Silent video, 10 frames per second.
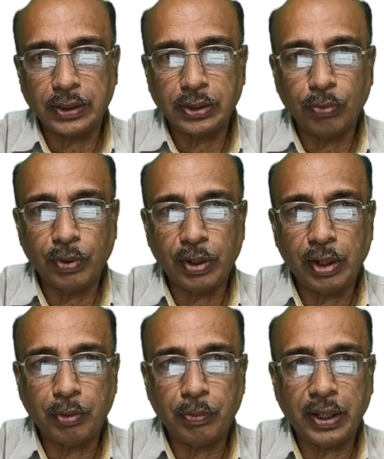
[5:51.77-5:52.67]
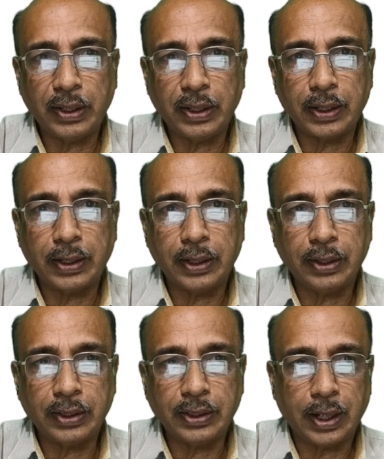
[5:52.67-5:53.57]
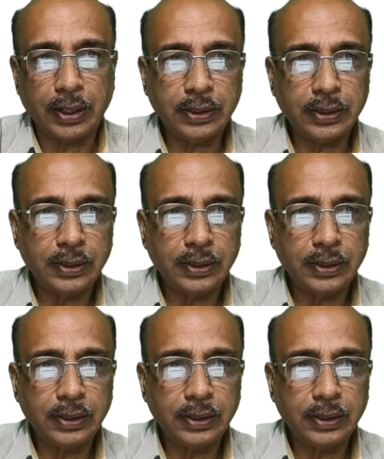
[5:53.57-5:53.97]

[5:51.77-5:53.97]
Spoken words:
So we'll have to make the continuous class.